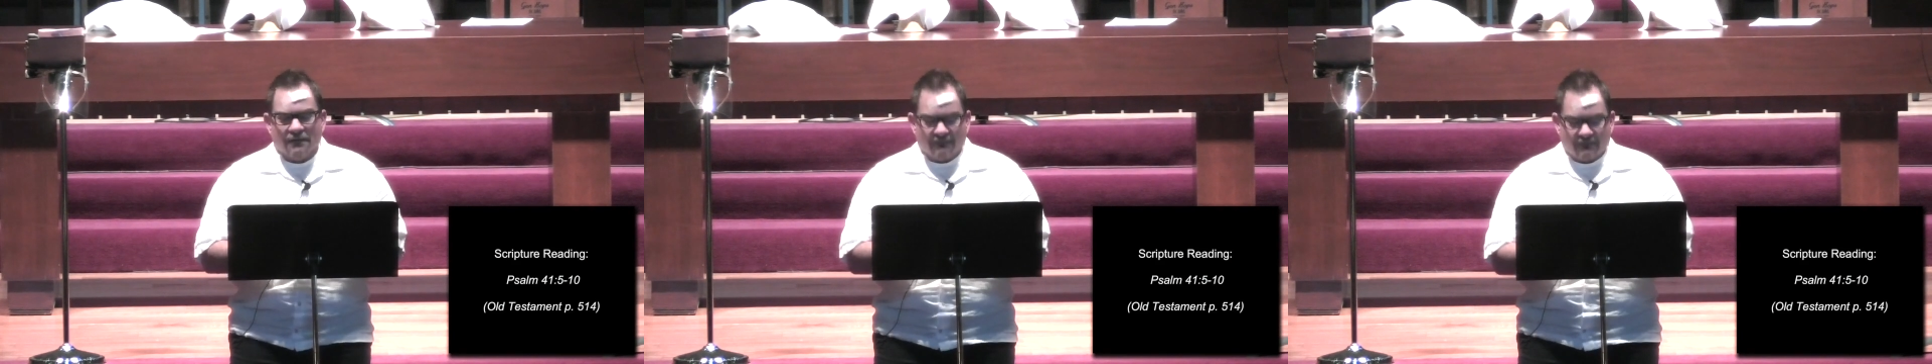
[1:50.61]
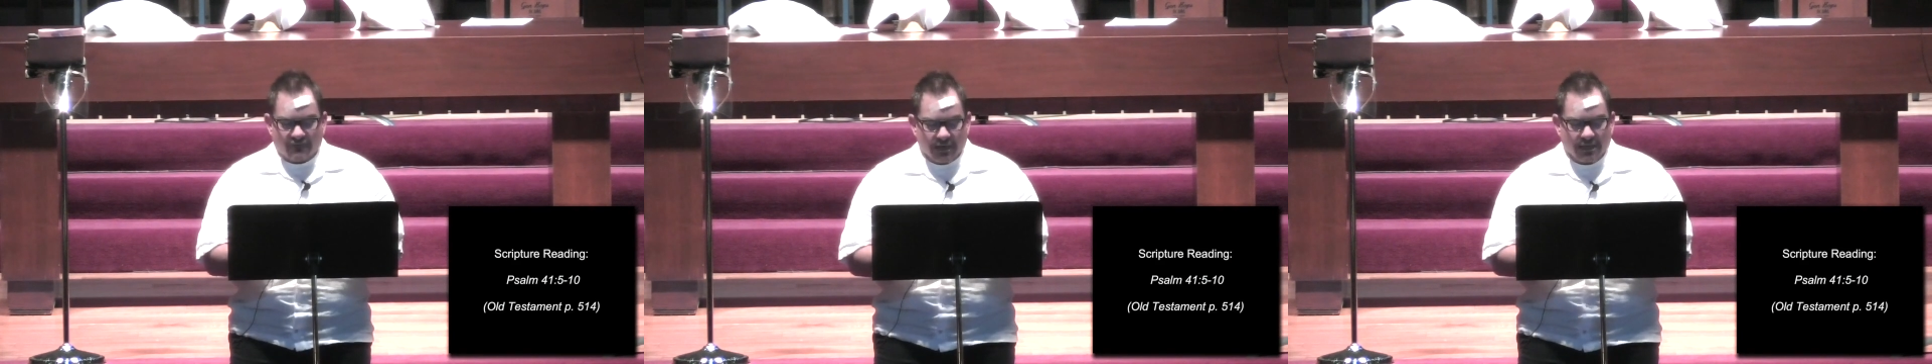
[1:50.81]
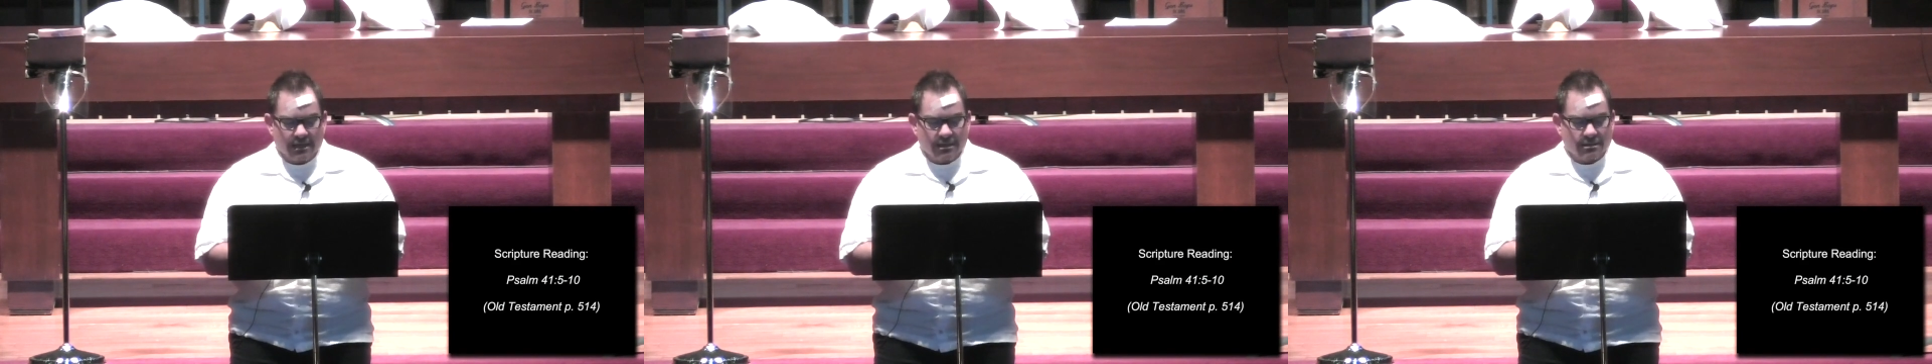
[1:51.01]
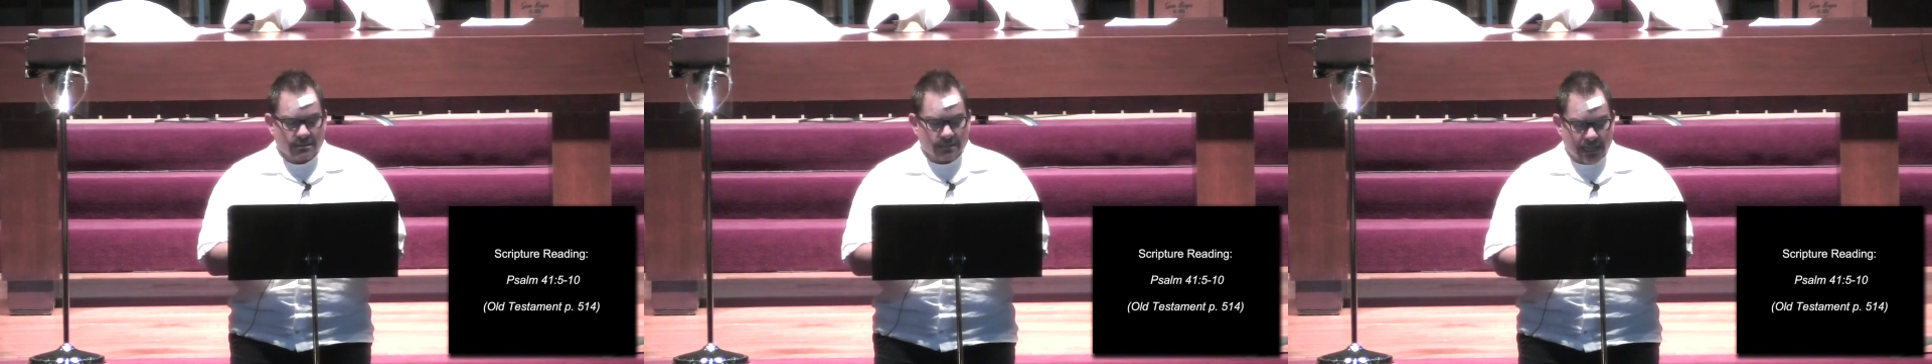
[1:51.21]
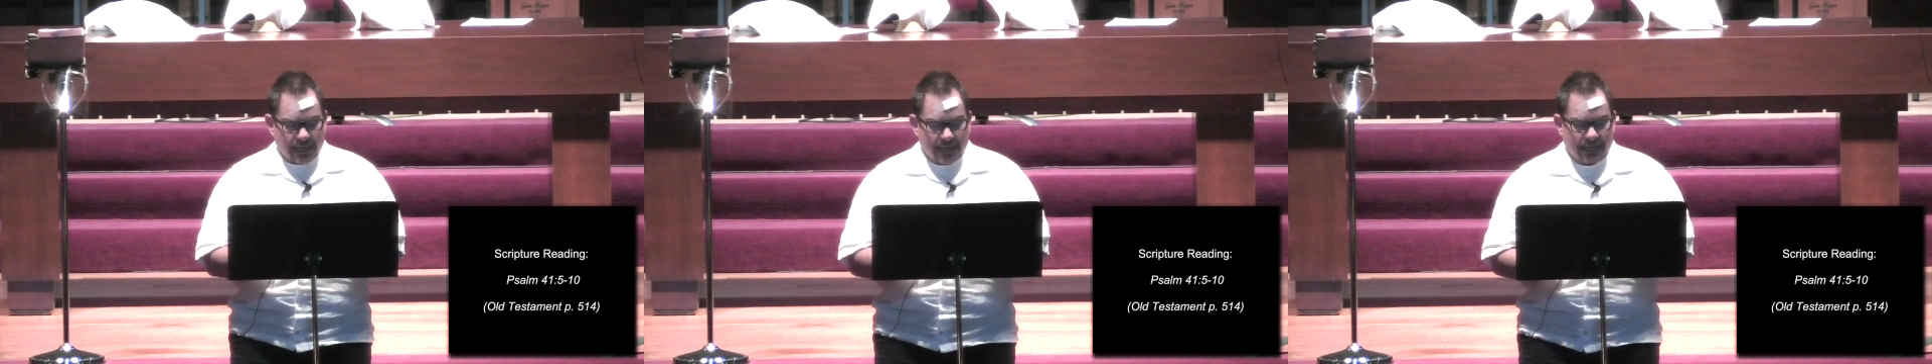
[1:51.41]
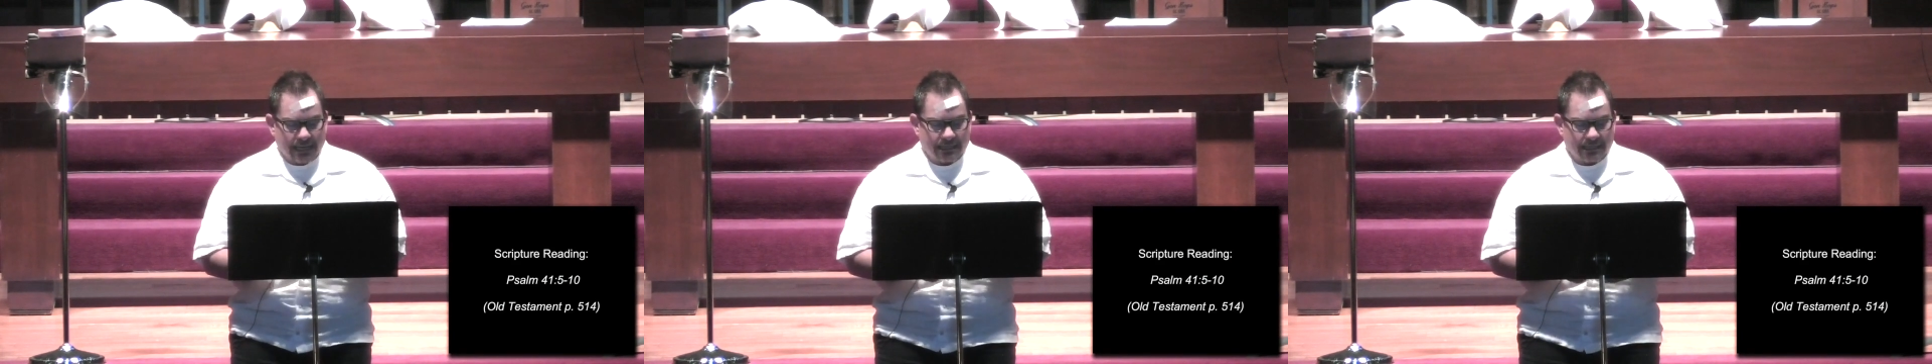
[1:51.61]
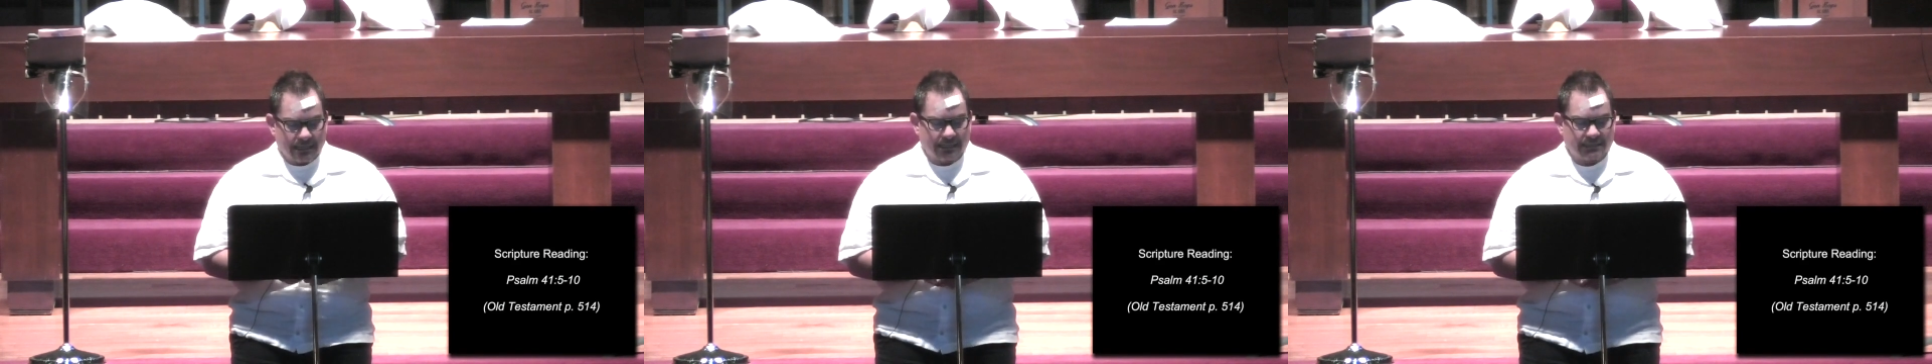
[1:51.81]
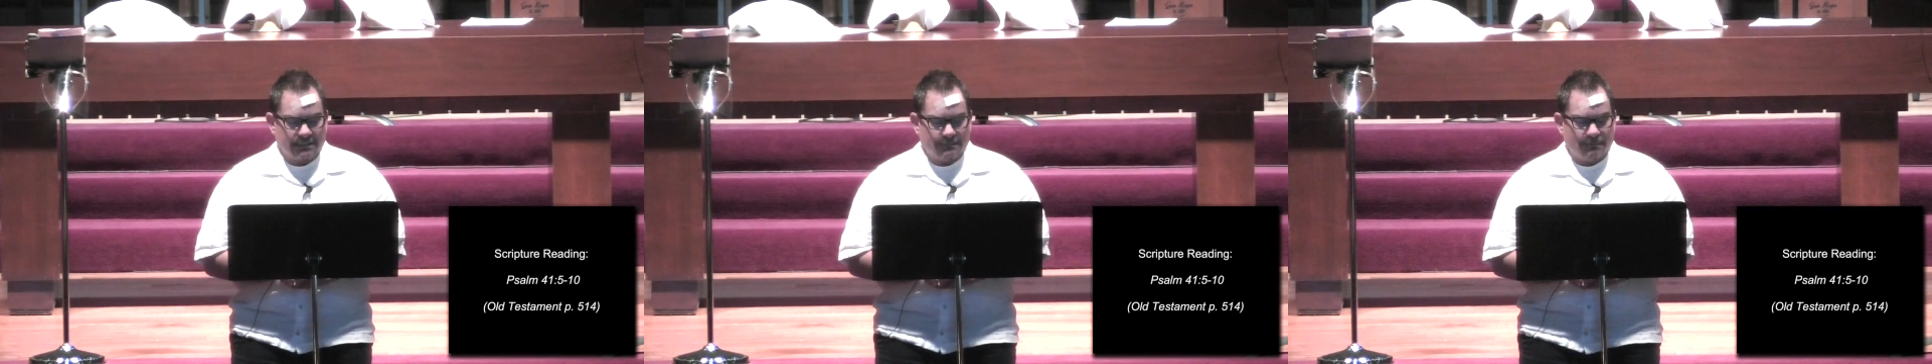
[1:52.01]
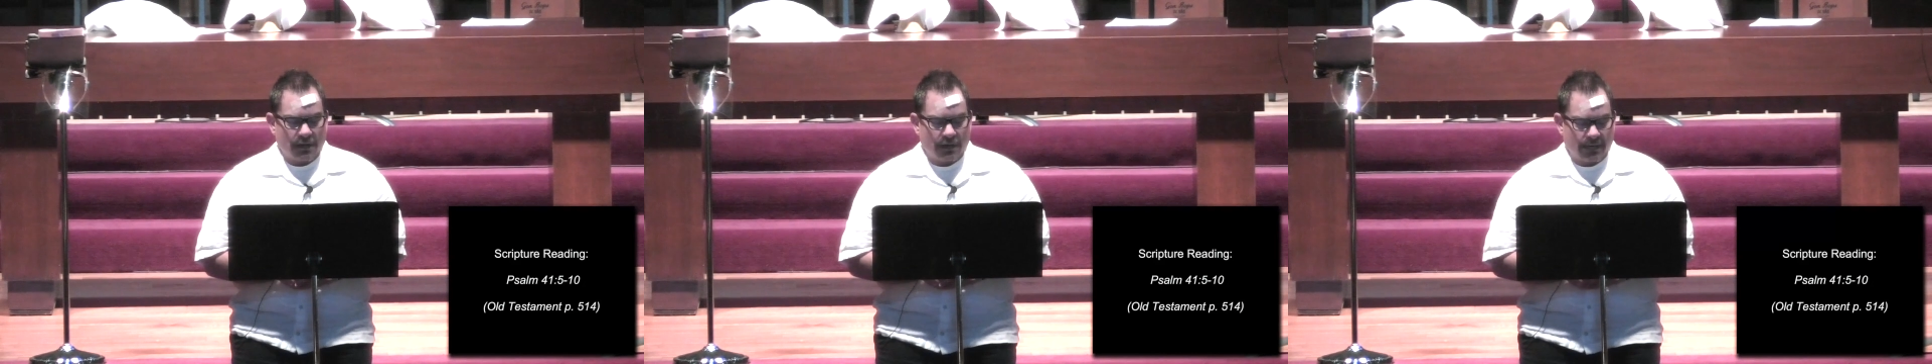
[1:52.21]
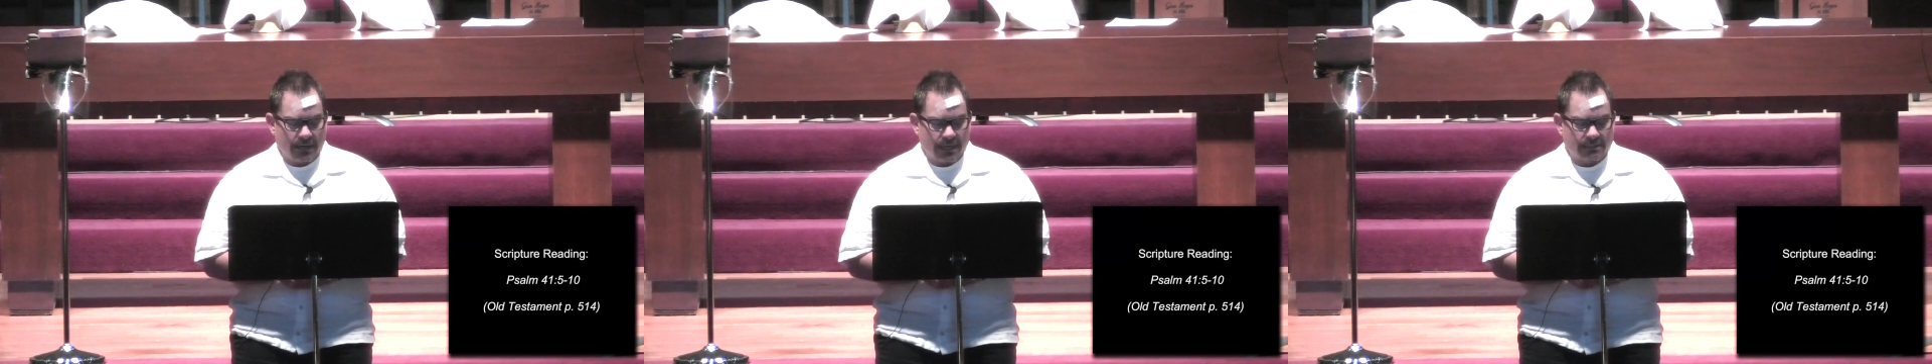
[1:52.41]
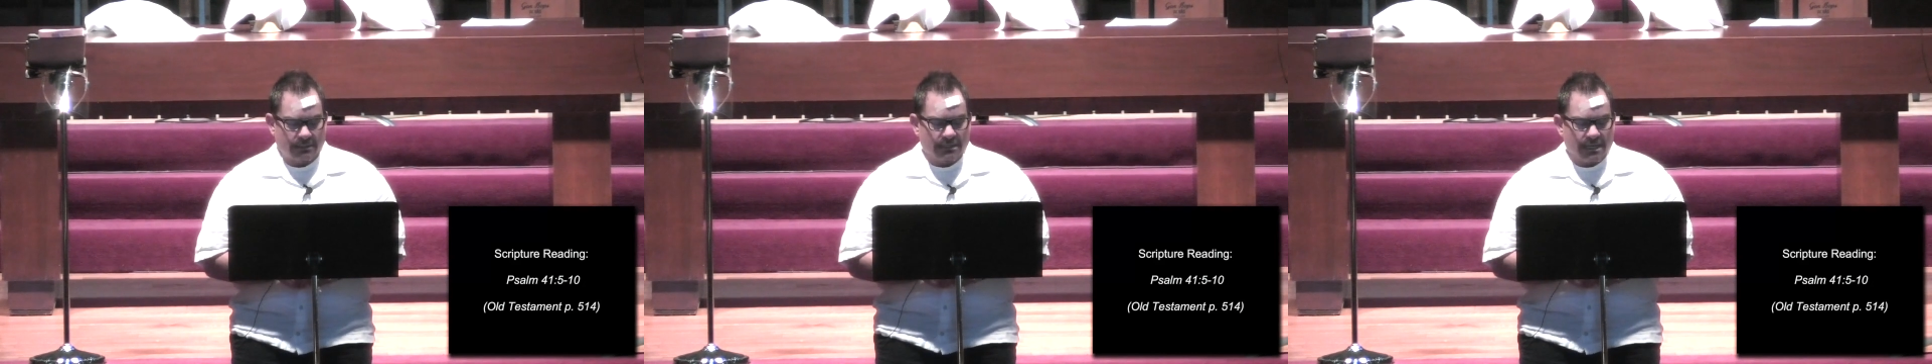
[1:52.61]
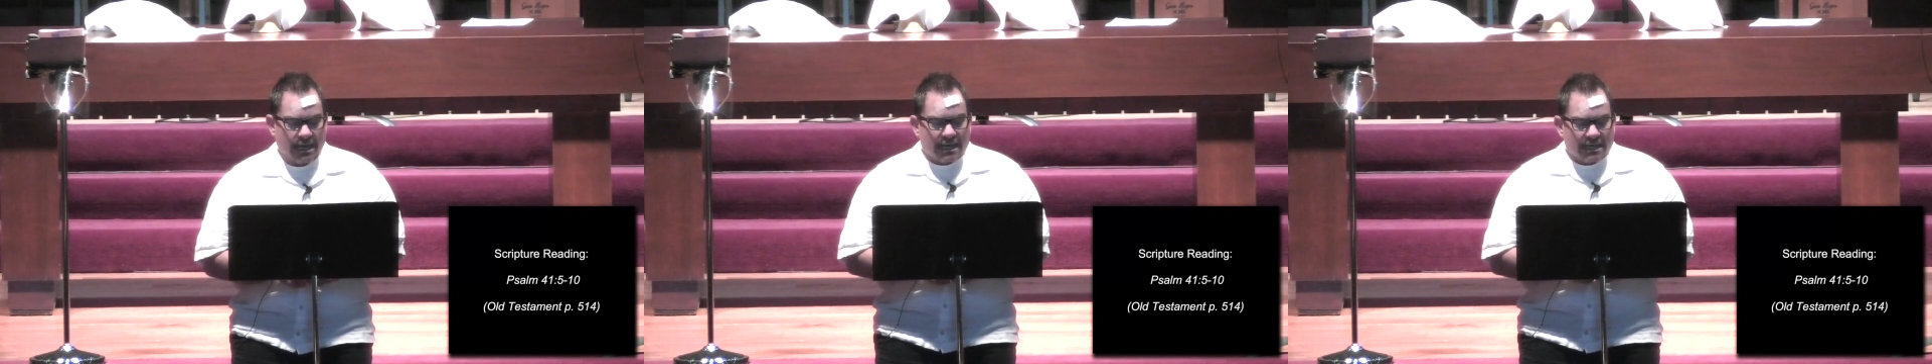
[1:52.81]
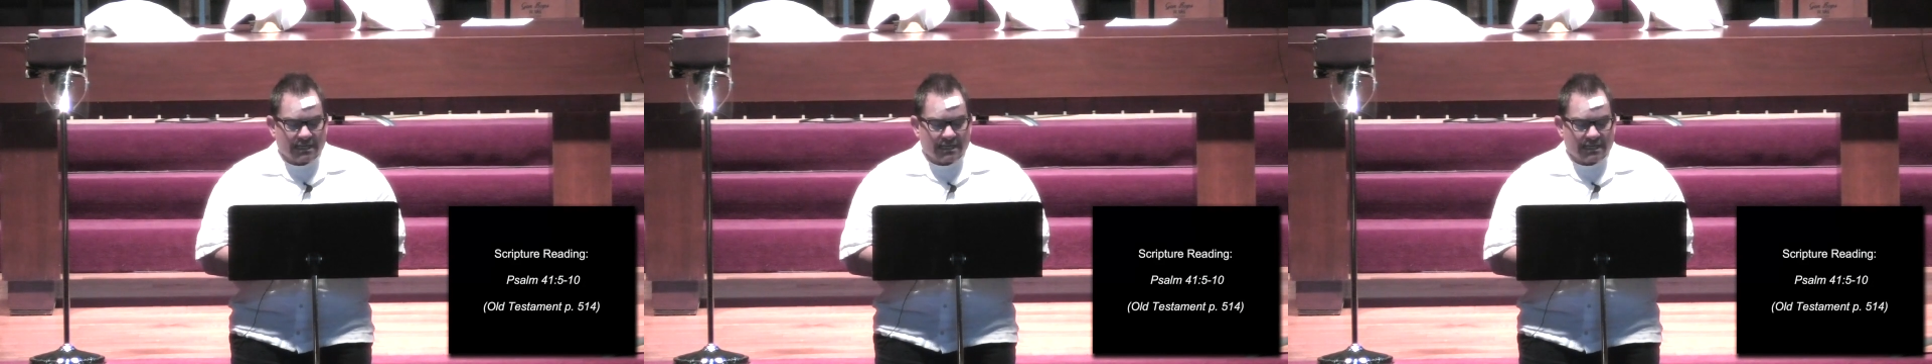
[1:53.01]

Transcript: feel and experience.